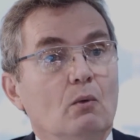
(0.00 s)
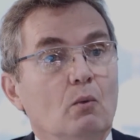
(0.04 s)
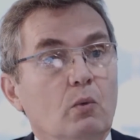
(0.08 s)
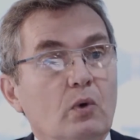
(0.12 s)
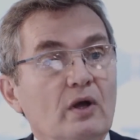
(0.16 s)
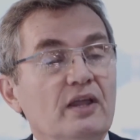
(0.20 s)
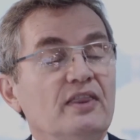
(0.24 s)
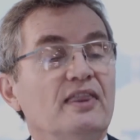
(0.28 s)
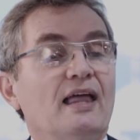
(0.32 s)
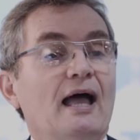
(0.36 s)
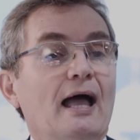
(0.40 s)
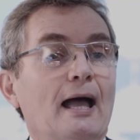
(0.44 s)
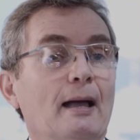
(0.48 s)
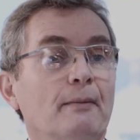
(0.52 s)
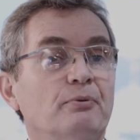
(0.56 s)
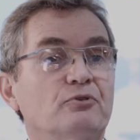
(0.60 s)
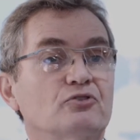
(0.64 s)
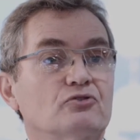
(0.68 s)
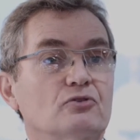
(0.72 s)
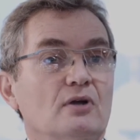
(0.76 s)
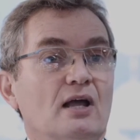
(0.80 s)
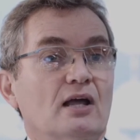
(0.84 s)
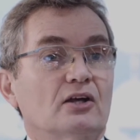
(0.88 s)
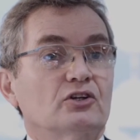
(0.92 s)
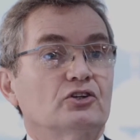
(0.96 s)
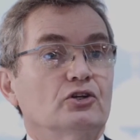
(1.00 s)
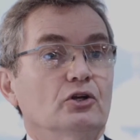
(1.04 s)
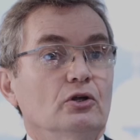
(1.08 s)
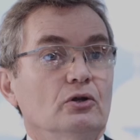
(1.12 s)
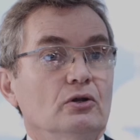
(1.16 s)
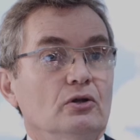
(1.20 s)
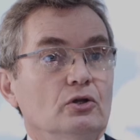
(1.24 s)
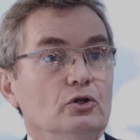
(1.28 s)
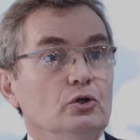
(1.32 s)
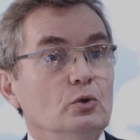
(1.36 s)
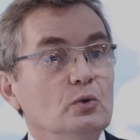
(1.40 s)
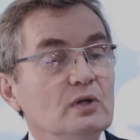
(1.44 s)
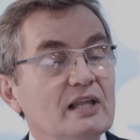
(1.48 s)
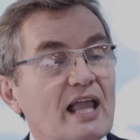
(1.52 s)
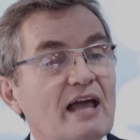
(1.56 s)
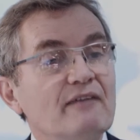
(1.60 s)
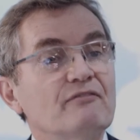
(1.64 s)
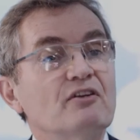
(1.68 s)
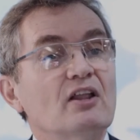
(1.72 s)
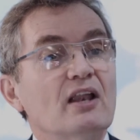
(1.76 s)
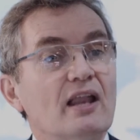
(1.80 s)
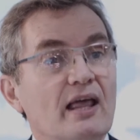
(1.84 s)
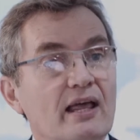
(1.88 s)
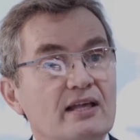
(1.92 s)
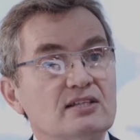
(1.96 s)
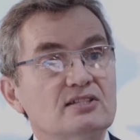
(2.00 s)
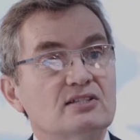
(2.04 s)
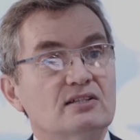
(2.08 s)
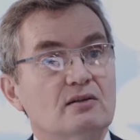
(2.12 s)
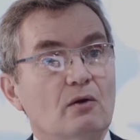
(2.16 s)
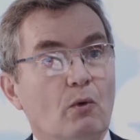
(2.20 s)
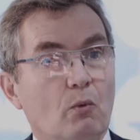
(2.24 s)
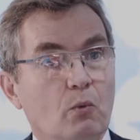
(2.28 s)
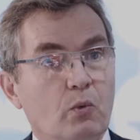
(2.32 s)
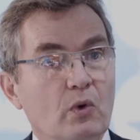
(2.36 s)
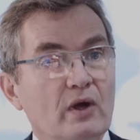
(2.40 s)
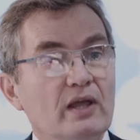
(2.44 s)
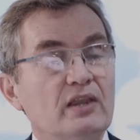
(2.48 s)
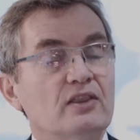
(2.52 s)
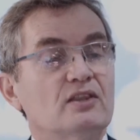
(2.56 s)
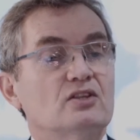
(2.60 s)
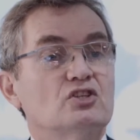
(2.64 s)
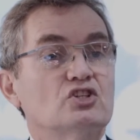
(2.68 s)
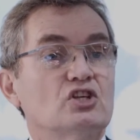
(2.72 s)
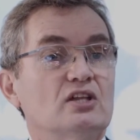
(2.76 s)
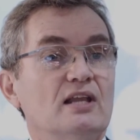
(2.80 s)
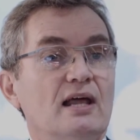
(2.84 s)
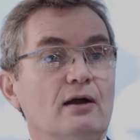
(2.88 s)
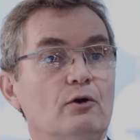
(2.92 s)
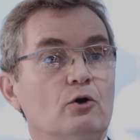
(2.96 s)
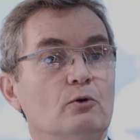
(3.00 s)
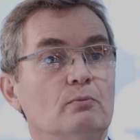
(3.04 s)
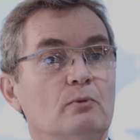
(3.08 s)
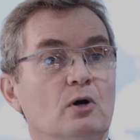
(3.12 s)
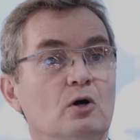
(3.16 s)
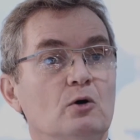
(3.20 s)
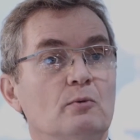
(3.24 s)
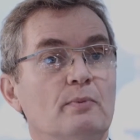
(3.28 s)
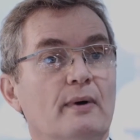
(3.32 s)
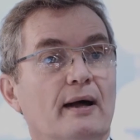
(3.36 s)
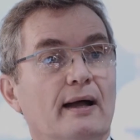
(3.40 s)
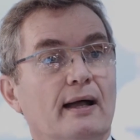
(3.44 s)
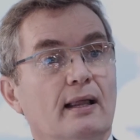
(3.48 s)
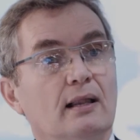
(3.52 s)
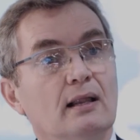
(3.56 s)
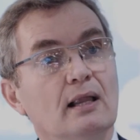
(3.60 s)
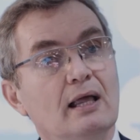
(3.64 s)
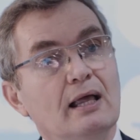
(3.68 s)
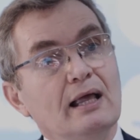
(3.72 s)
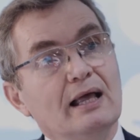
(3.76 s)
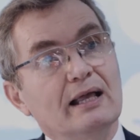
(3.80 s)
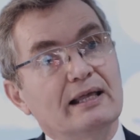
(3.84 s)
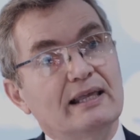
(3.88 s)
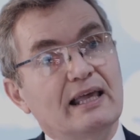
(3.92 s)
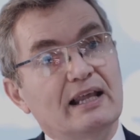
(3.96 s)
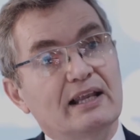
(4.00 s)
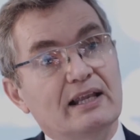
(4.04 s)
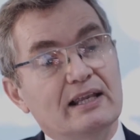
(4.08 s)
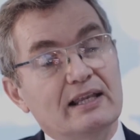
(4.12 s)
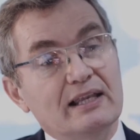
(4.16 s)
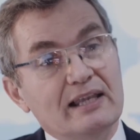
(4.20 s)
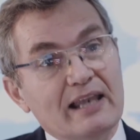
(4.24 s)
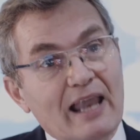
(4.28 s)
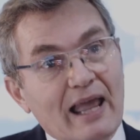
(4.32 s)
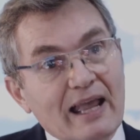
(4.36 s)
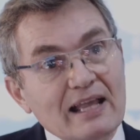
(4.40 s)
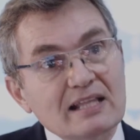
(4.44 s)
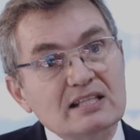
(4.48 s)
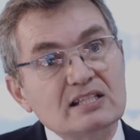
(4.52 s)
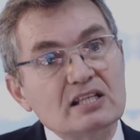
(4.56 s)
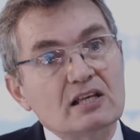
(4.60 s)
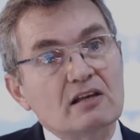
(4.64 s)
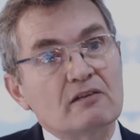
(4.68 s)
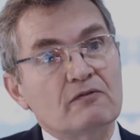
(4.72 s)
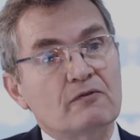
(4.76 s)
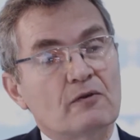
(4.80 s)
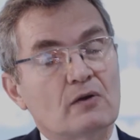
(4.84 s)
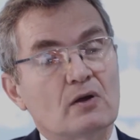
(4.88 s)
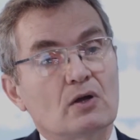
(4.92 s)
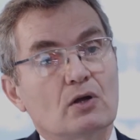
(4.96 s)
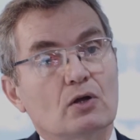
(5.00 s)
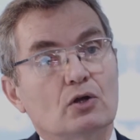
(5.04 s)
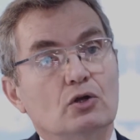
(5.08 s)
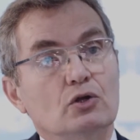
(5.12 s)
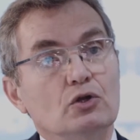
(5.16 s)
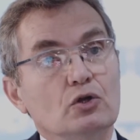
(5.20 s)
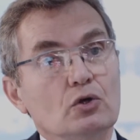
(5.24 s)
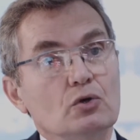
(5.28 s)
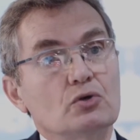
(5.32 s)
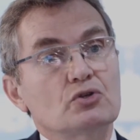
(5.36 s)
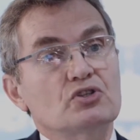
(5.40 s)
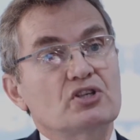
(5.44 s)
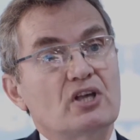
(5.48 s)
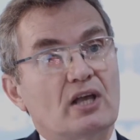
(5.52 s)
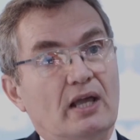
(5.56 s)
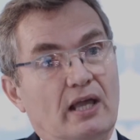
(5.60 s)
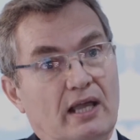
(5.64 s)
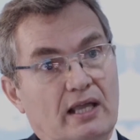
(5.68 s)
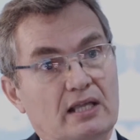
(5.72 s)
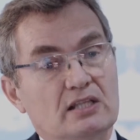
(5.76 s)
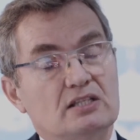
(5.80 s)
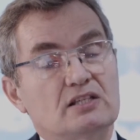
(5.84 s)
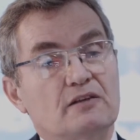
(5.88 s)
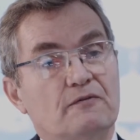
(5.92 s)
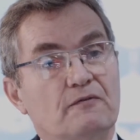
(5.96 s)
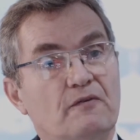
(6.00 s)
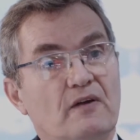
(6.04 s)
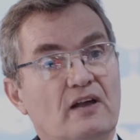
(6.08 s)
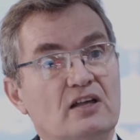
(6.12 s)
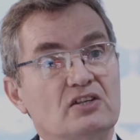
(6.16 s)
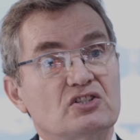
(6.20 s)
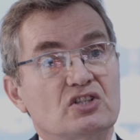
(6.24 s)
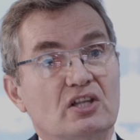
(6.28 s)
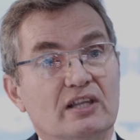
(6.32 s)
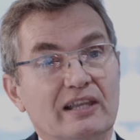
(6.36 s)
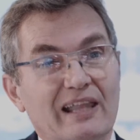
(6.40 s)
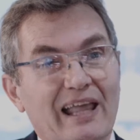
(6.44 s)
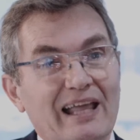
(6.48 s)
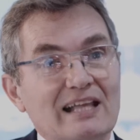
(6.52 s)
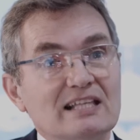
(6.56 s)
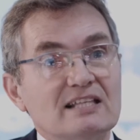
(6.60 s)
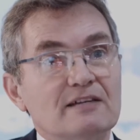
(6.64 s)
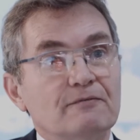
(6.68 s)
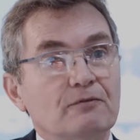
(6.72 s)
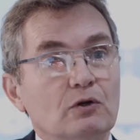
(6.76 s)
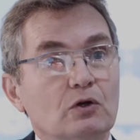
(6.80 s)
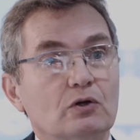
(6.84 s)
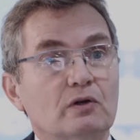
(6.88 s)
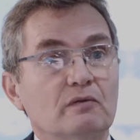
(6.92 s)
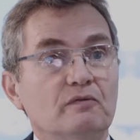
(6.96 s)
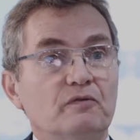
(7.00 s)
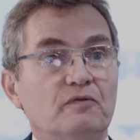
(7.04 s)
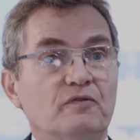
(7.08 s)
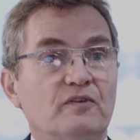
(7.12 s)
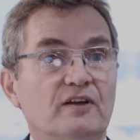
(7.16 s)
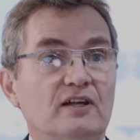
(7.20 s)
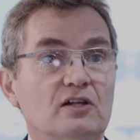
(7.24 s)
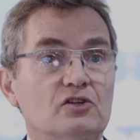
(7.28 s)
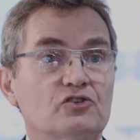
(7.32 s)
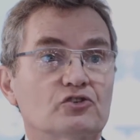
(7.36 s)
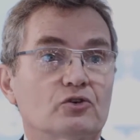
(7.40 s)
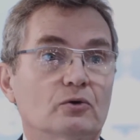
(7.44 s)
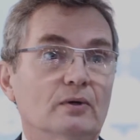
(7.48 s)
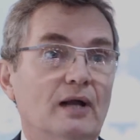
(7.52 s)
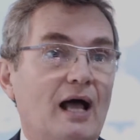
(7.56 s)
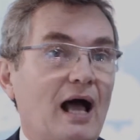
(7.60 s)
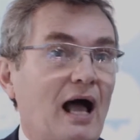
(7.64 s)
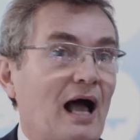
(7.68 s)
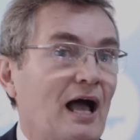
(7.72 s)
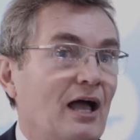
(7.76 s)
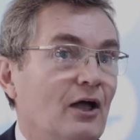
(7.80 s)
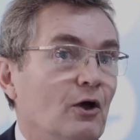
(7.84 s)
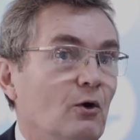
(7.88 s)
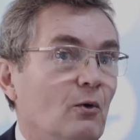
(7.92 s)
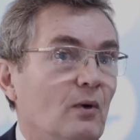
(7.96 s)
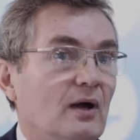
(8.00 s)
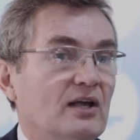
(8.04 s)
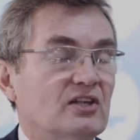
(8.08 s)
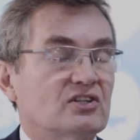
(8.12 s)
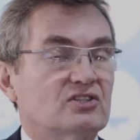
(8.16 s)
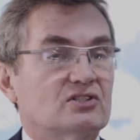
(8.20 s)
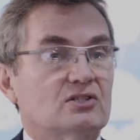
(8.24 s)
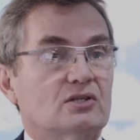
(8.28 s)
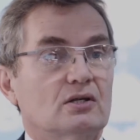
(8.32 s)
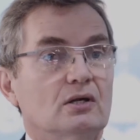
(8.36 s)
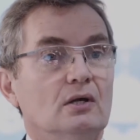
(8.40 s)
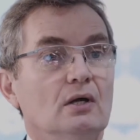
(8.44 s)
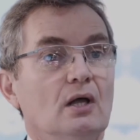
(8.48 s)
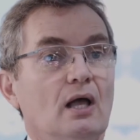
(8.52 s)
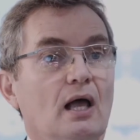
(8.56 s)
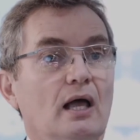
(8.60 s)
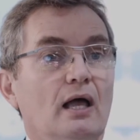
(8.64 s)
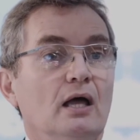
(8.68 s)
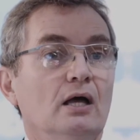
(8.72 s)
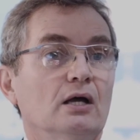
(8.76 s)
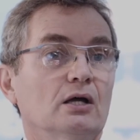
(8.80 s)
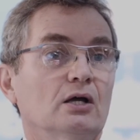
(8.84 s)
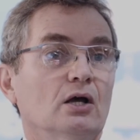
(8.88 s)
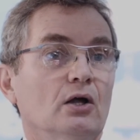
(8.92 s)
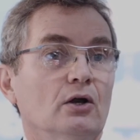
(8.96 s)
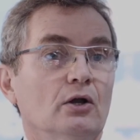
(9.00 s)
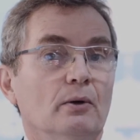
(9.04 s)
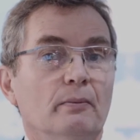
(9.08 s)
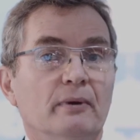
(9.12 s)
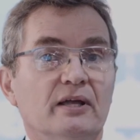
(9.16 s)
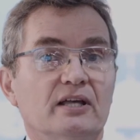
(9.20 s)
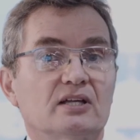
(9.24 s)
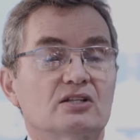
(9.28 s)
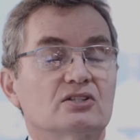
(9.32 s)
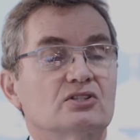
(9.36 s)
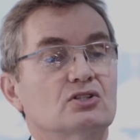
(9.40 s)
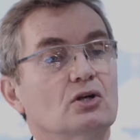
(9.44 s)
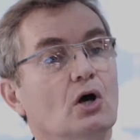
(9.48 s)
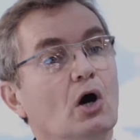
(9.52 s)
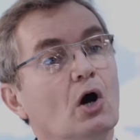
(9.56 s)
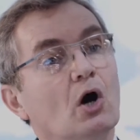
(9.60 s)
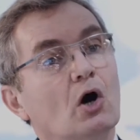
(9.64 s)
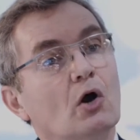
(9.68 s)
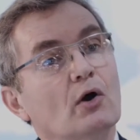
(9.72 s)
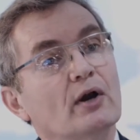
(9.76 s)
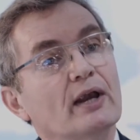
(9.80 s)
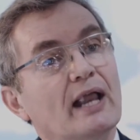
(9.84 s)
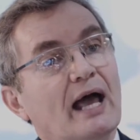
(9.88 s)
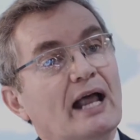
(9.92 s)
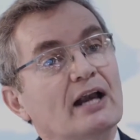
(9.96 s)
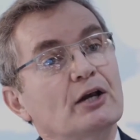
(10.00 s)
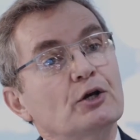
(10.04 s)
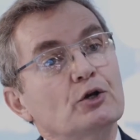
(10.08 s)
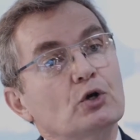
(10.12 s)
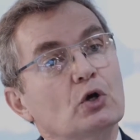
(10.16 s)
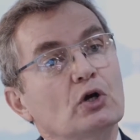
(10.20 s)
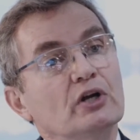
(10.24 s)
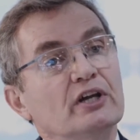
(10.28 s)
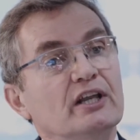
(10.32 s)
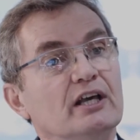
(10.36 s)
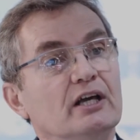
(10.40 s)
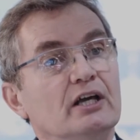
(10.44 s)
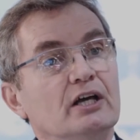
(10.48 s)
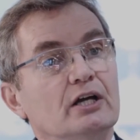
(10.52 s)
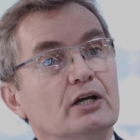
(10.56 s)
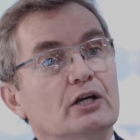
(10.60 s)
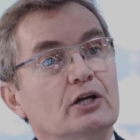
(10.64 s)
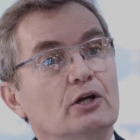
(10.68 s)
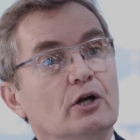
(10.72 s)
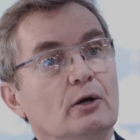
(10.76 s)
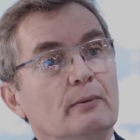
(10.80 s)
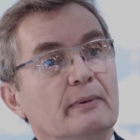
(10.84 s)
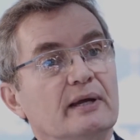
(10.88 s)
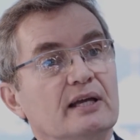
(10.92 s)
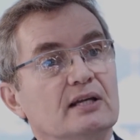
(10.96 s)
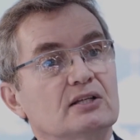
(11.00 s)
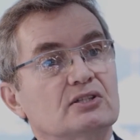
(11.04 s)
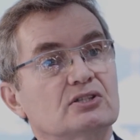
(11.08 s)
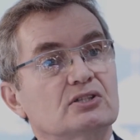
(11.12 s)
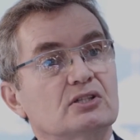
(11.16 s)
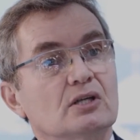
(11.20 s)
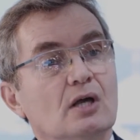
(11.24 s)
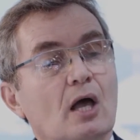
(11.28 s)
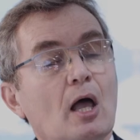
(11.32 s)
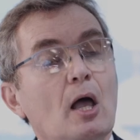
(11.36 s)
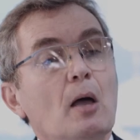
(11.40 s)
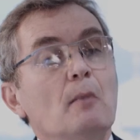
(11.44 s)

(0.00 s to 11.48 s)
with that abstraction, you nevertheless, with Genero Mobile, get a native user interface, a native look and feel, so an iOS ergonomics or an Android ergonomics.